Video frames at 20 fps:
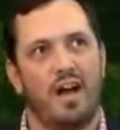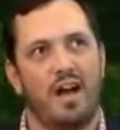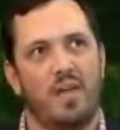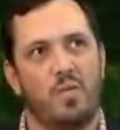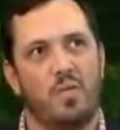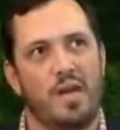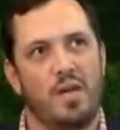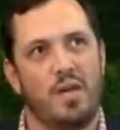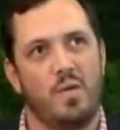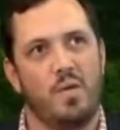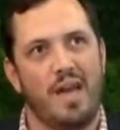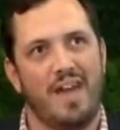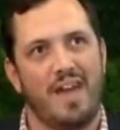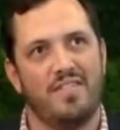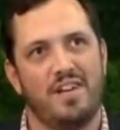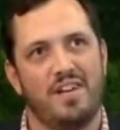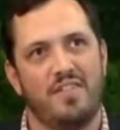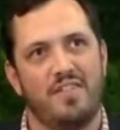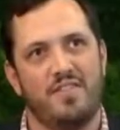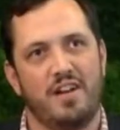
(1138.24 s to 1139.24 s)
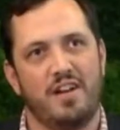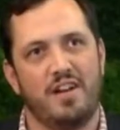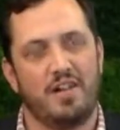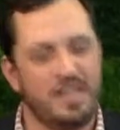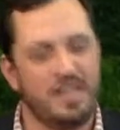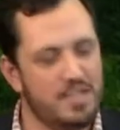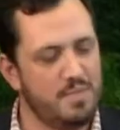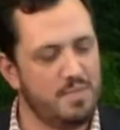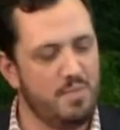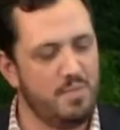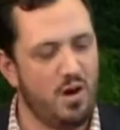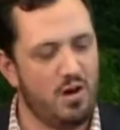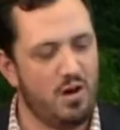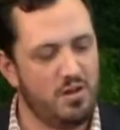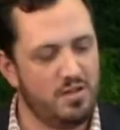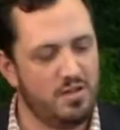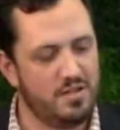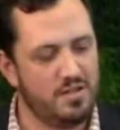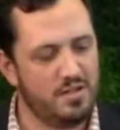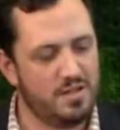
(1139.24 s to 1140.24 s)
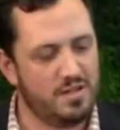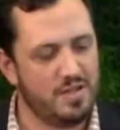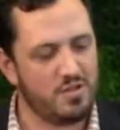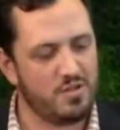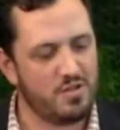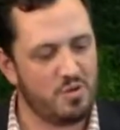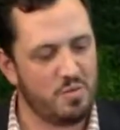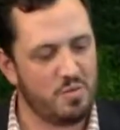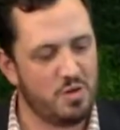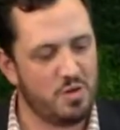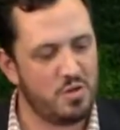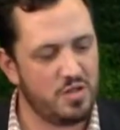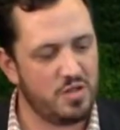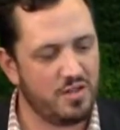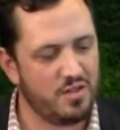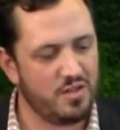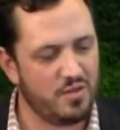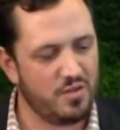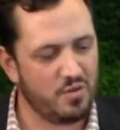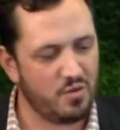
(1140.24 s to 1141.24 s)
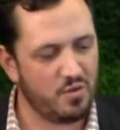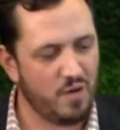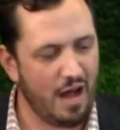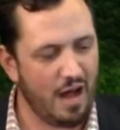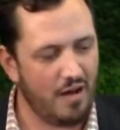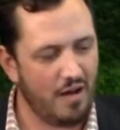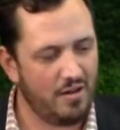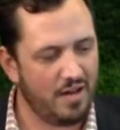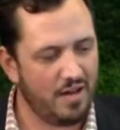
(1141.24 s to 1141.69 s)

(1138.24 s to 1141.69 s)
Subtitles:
we have a very small distribution throughout